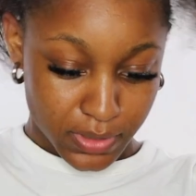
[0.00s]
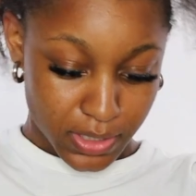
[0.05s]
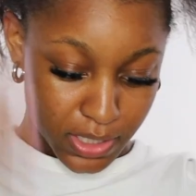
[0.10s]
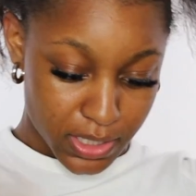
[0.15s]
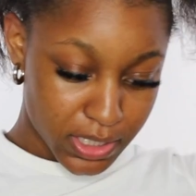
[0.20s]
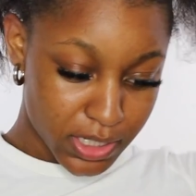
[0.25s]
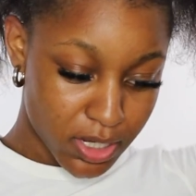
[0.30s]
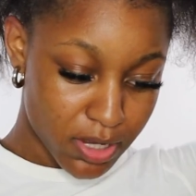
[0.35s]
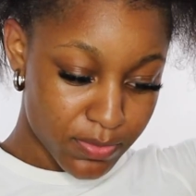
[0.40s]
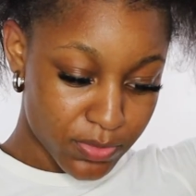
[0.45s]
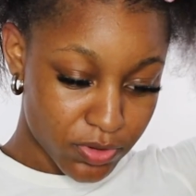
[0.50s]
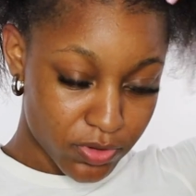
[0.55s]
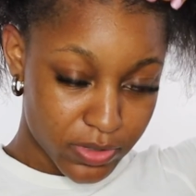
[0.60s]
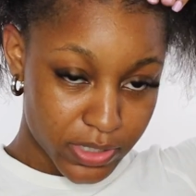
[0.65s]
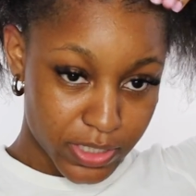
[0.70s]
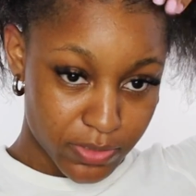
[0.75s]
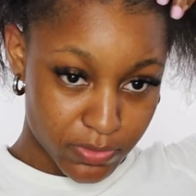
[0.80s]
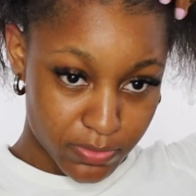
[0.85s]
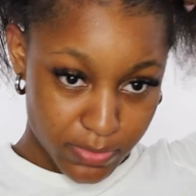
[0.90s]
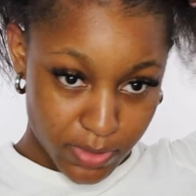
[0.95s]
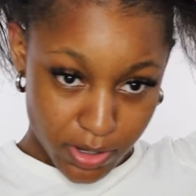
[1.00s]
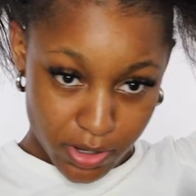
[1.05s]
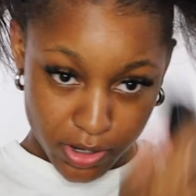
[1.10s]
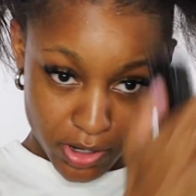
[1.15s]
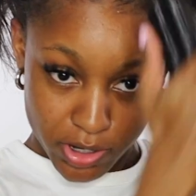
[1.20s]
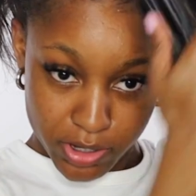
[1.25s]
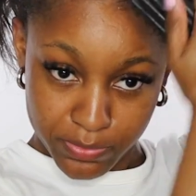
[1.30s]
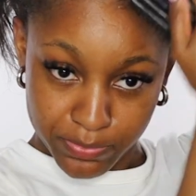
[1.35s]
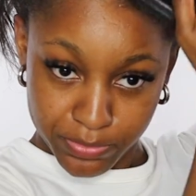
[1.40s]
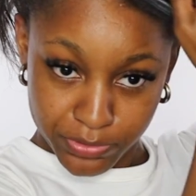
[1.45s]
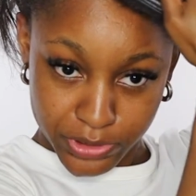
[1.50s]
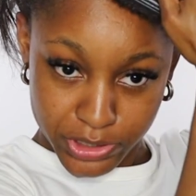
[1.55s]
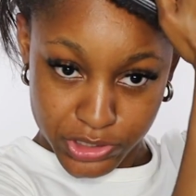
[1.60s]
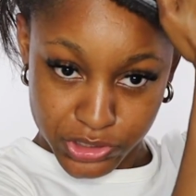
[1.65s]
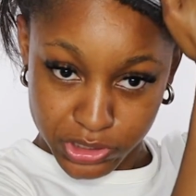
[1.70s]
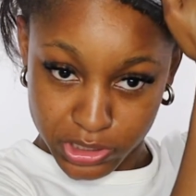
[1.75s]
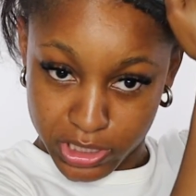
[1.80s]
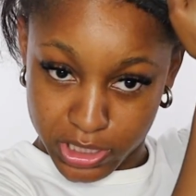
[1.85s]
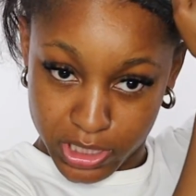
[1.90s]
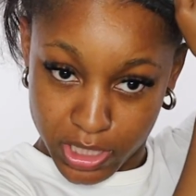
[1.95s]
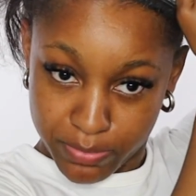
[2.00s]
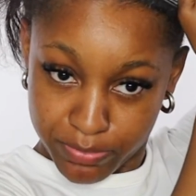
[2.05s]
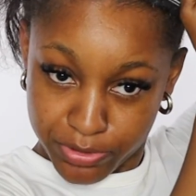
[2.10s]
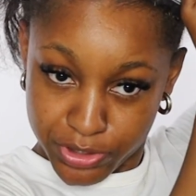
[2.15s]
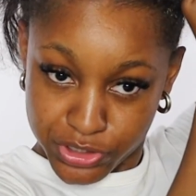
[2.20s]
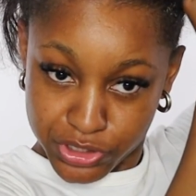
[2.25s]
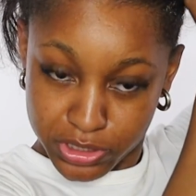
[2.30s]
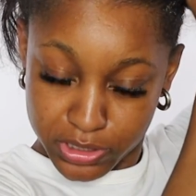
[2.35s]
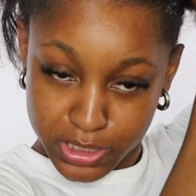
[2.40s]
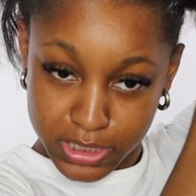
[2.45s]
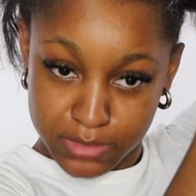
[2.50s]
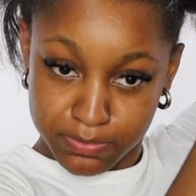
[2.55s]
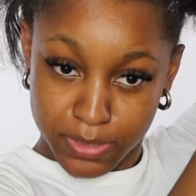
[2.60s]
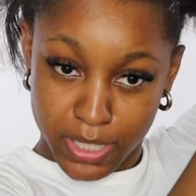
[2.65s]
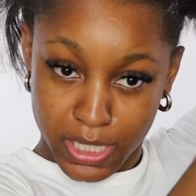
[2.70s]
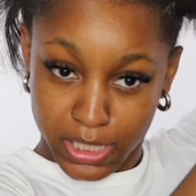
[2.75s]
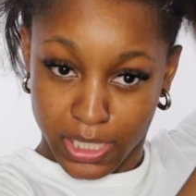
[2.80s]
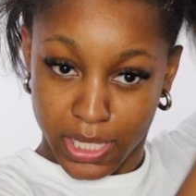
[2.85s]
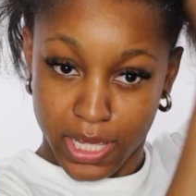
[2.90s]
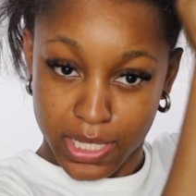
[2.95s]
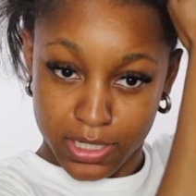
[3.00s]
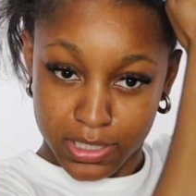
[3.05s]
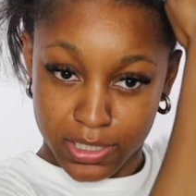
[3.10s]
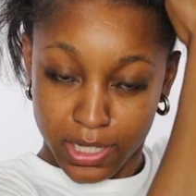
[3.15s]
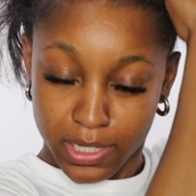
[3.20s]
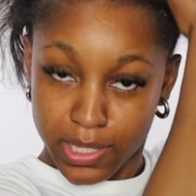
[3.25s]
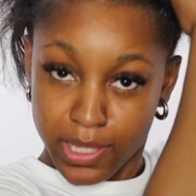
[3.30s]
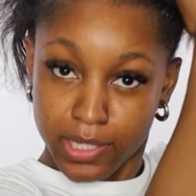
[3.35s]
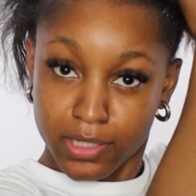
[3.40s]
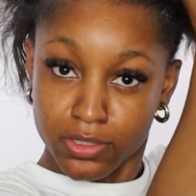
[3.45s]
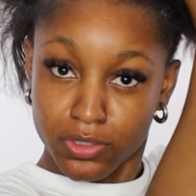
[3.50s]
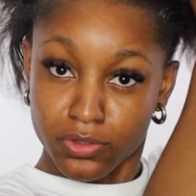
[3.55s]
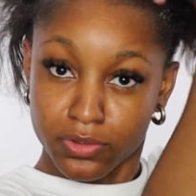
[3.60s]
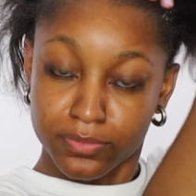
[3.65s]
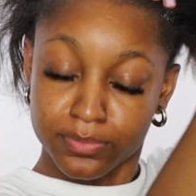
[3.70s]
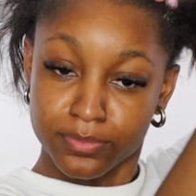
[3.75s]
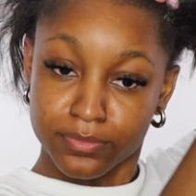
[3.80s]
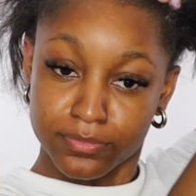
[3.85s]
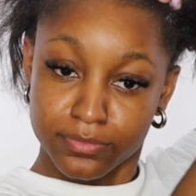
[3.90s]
And now I'm going in with my hard brush, and I'm brushing this back at a diagonal.